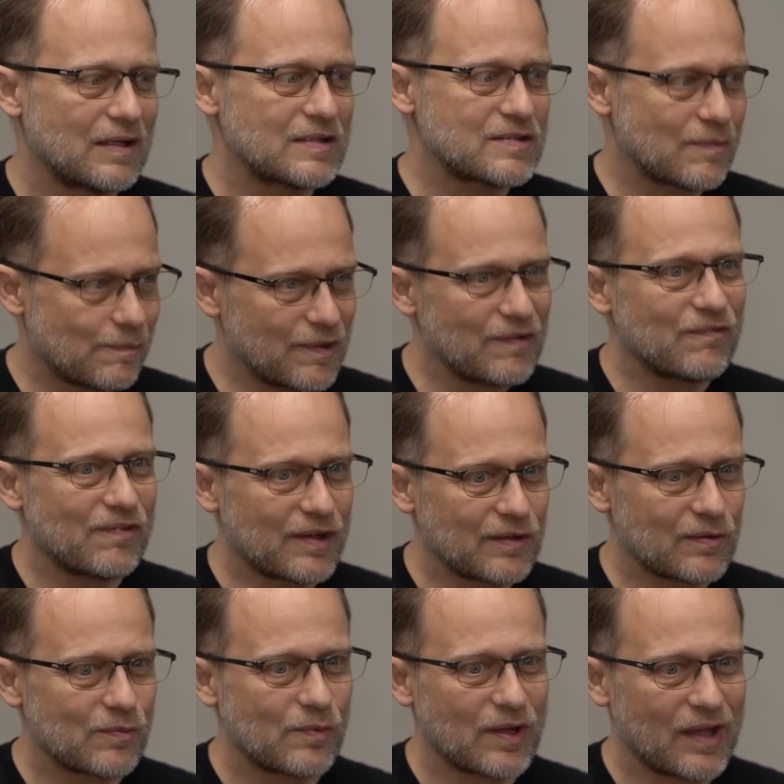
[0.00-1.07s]
To be
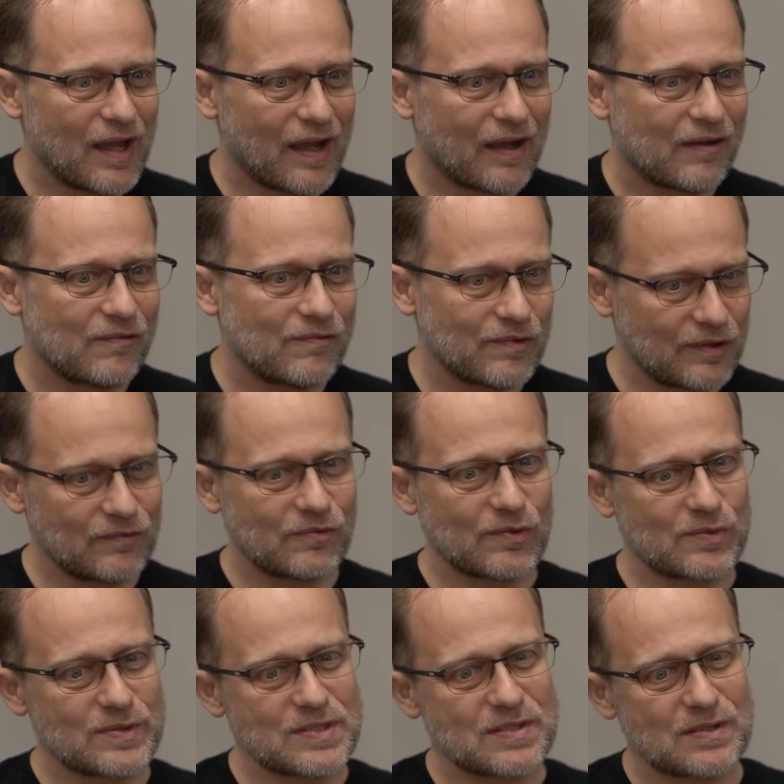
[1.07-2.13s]
fair, we have
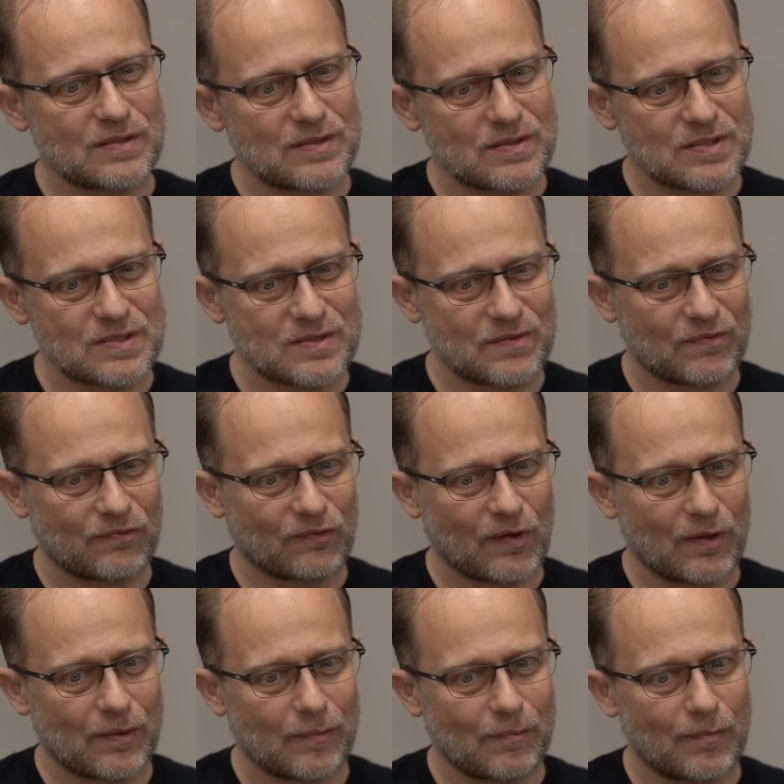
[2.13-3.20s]
influences
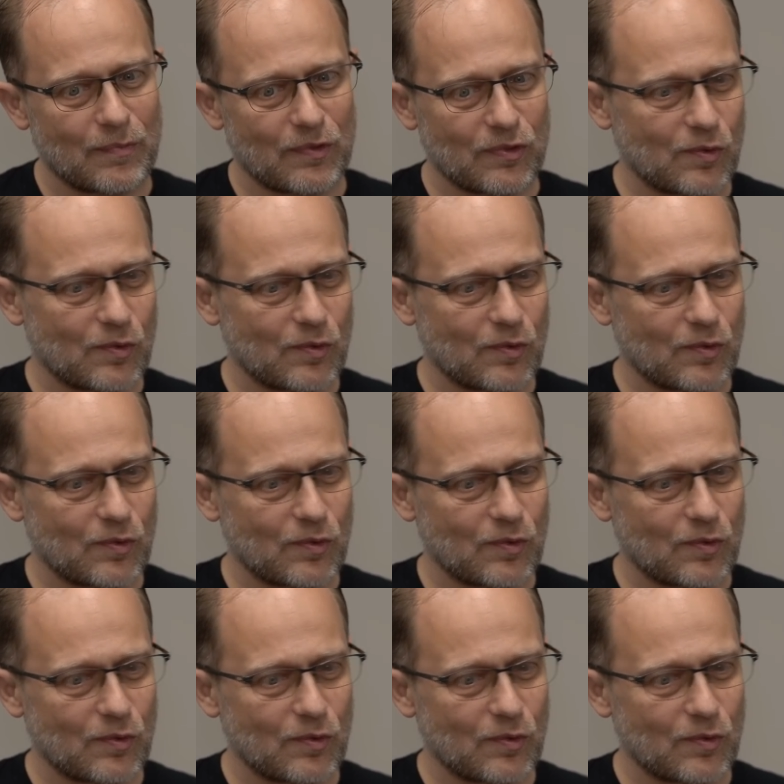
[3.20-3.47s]
from